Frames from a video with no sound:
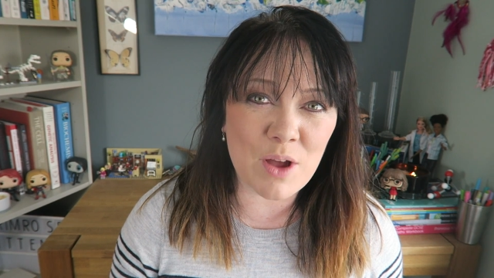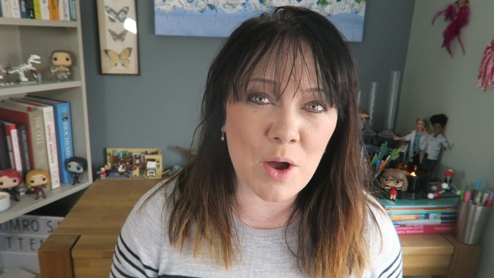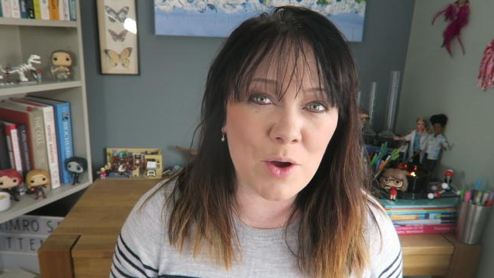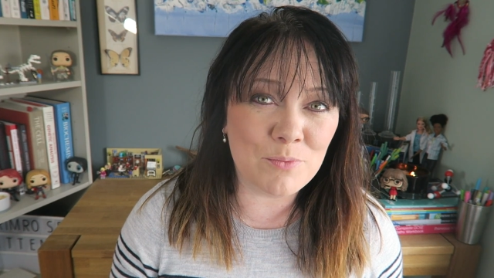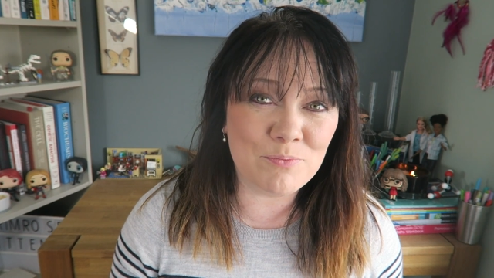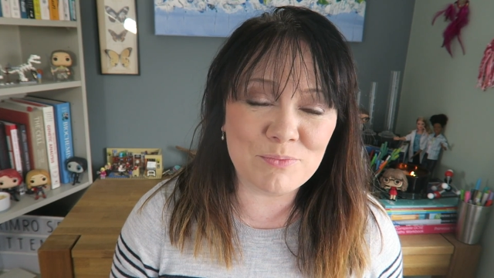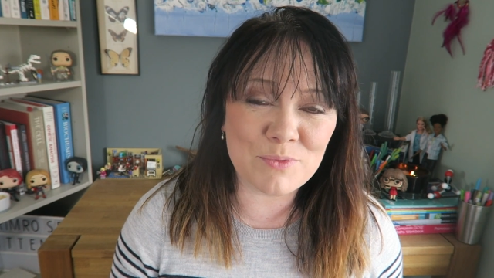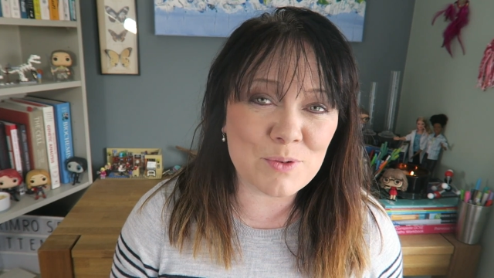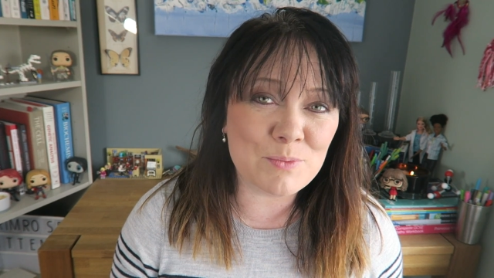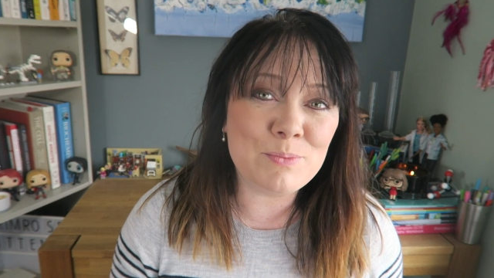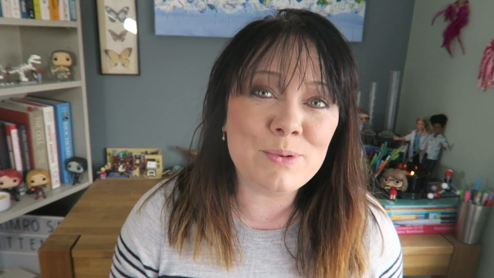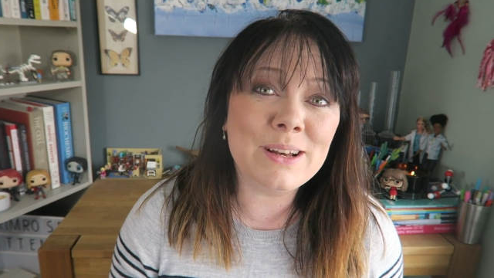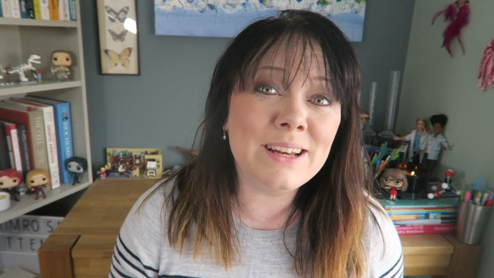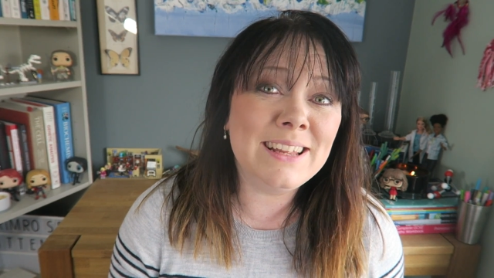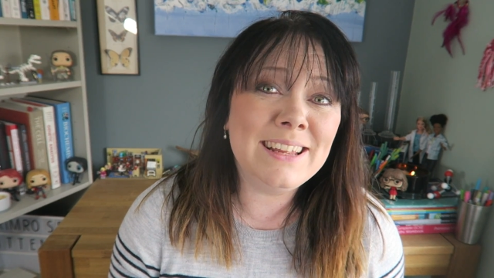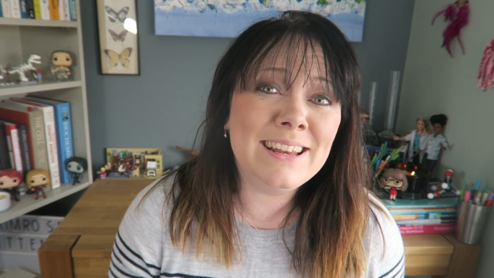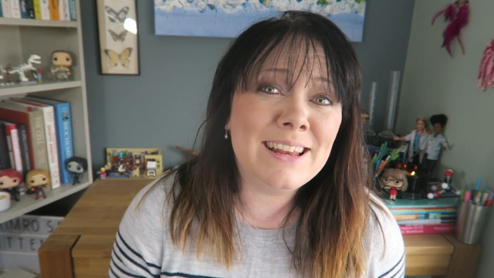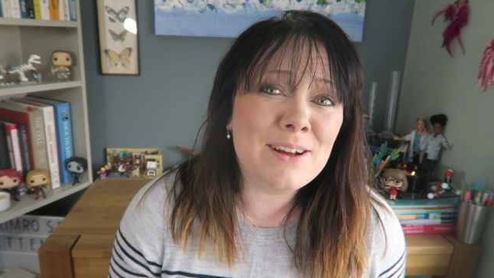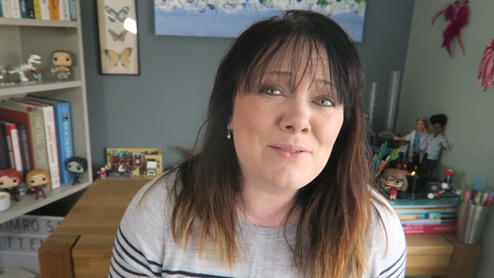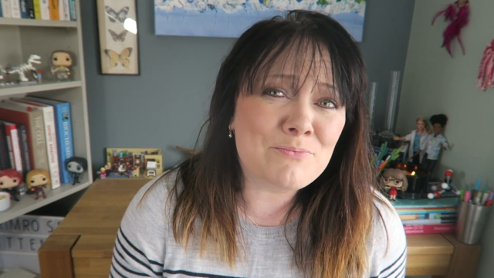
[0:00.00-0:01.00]
on
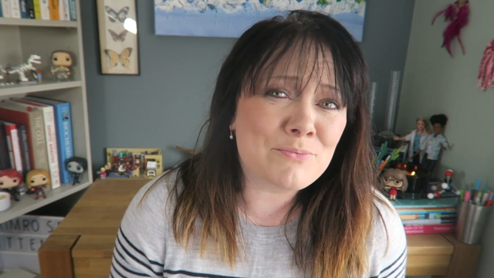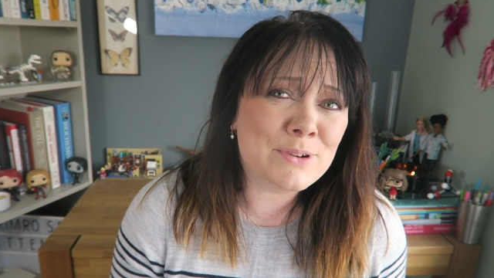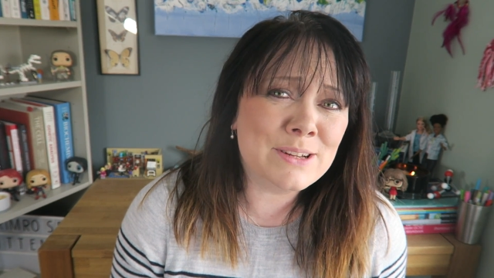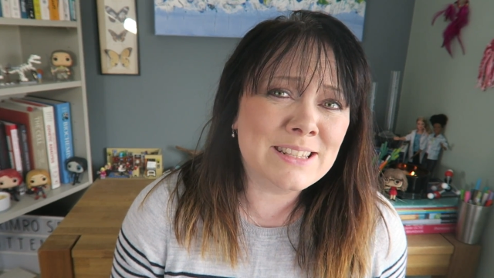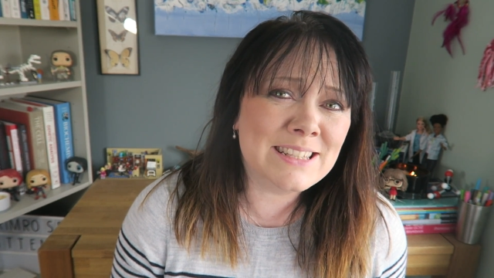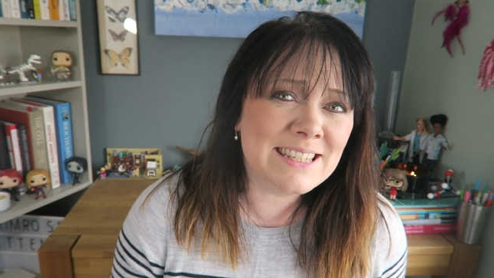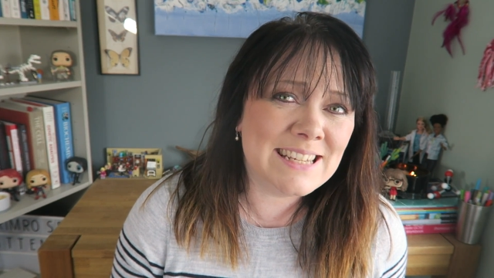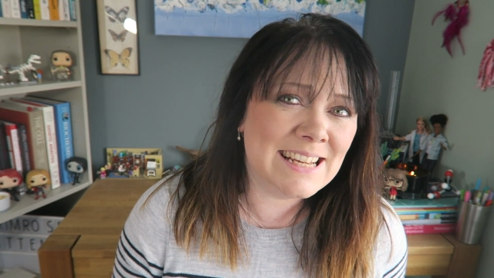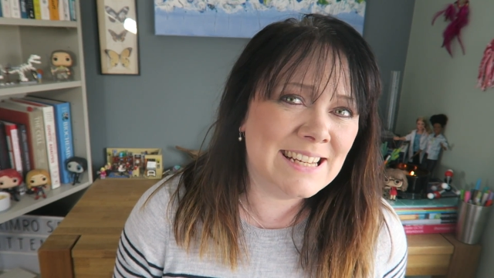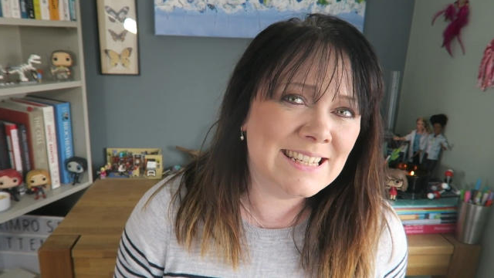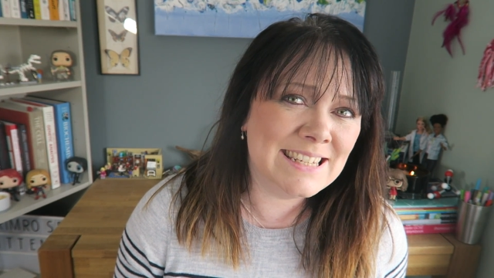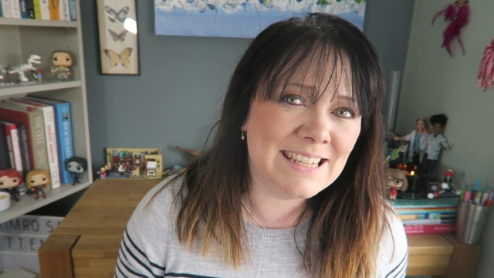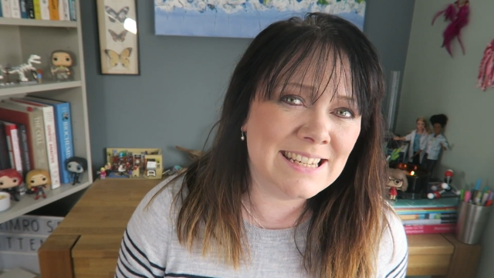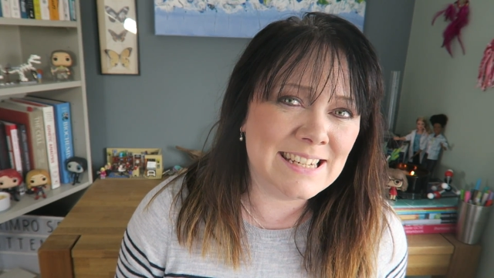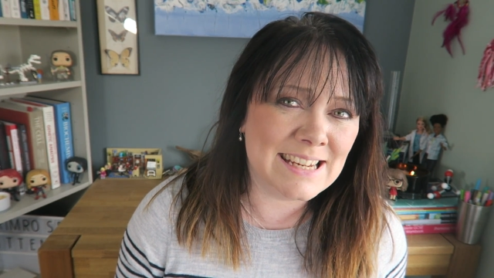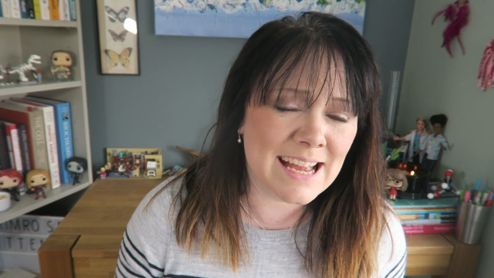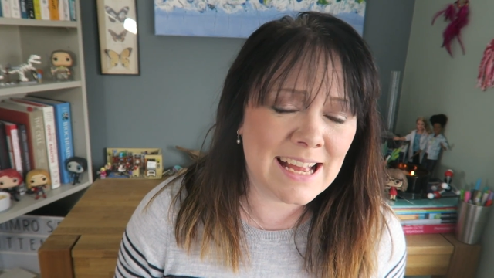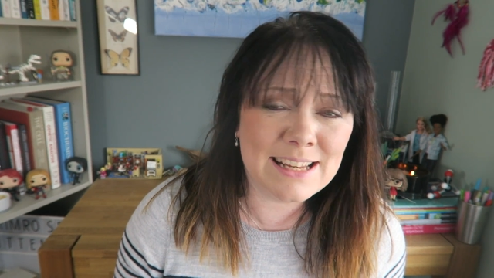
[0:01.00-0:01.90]
completely unprecedented